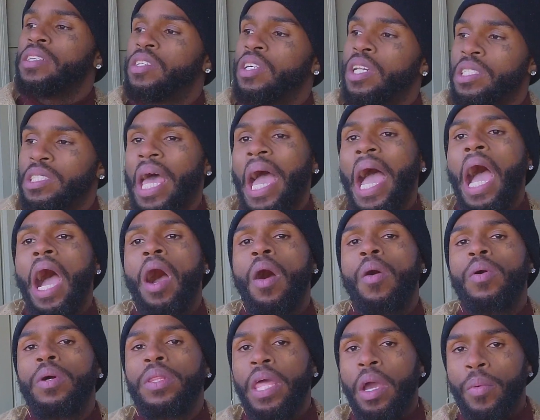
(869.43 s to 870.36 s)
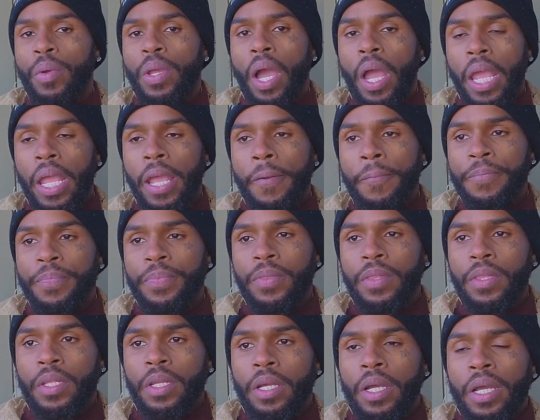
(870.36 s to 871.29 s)
to this hour that we are in
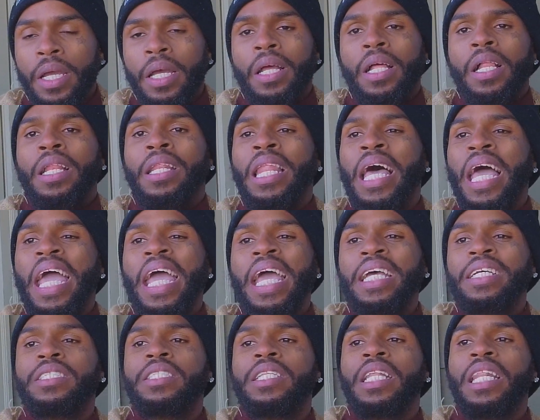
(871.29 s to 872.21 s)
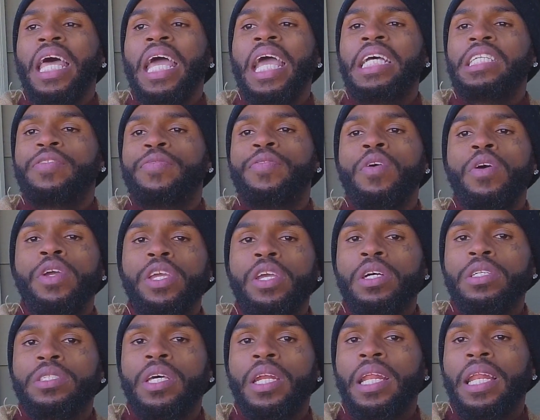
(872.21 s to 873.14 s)
last the last four
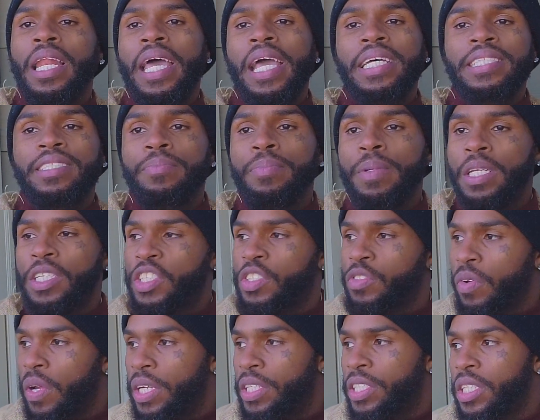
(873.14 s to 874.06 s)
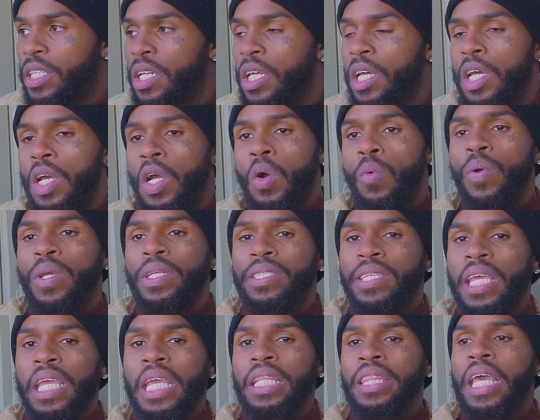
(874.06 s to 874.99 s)
years of the last administration, we
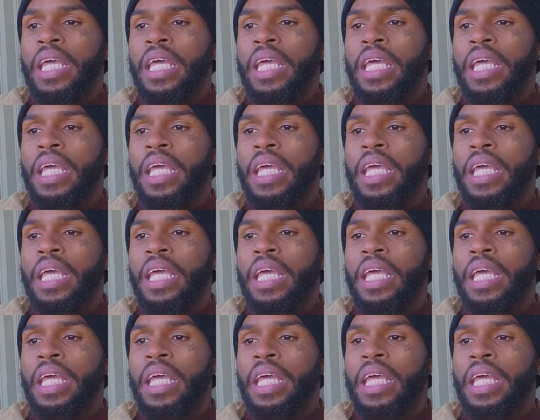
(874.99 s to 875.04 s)
seen